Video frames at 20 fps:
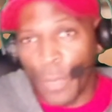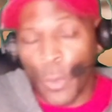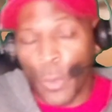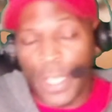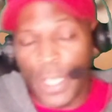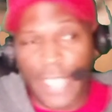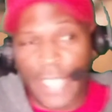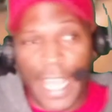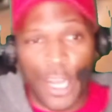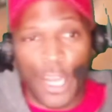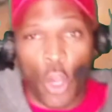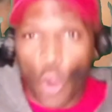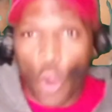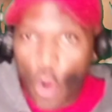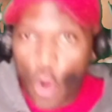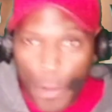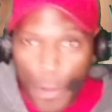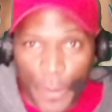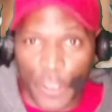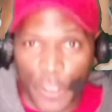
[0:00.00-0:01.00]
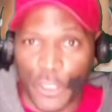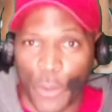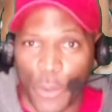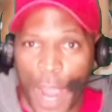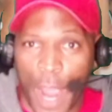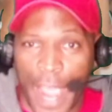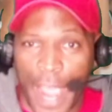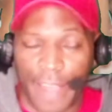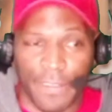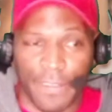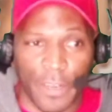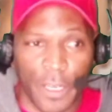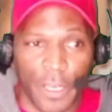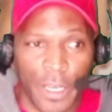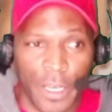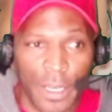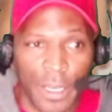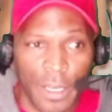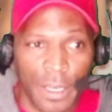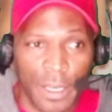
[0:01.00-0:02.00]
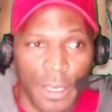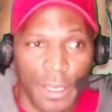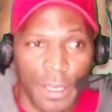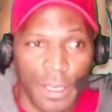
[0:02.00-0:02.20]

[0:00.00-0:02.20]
it was an Uber driver